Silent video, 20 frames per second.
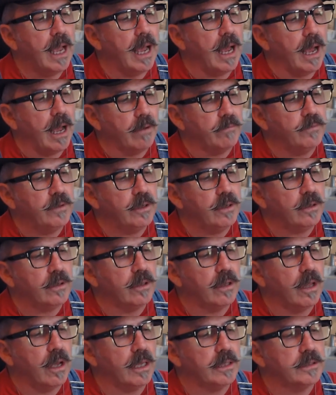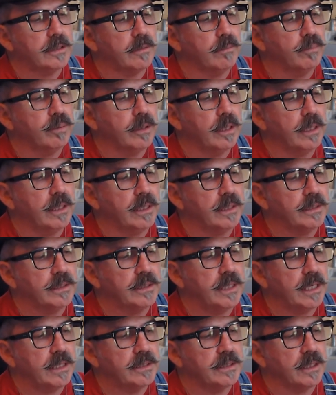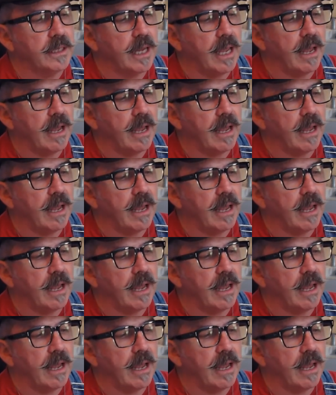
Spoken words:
After your clients complete each section,